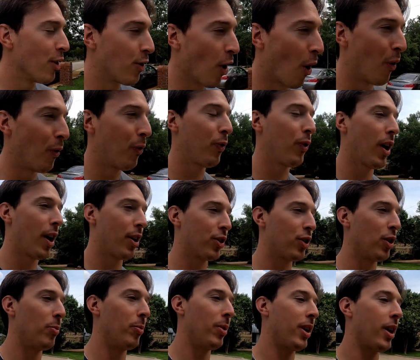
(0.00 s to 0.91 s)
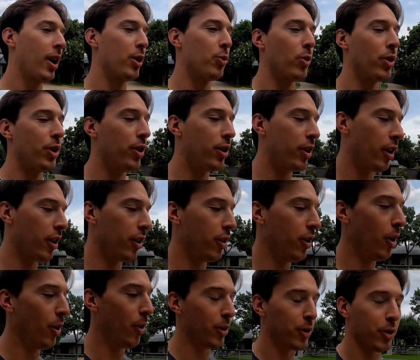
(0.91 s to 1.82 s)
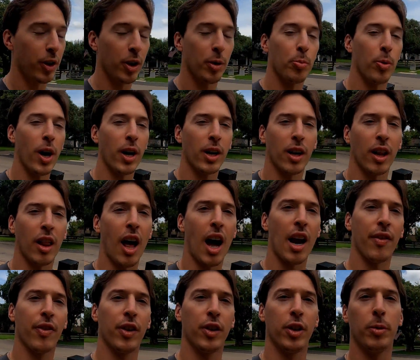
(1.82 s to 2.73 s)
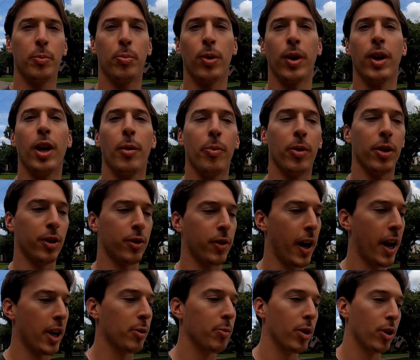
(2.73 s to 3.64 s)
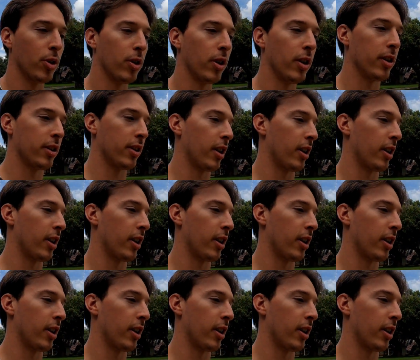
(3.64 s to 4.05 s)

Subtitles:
Don't flush it, because what you're going to do is you're going to break a lot of the debris up in the transmission.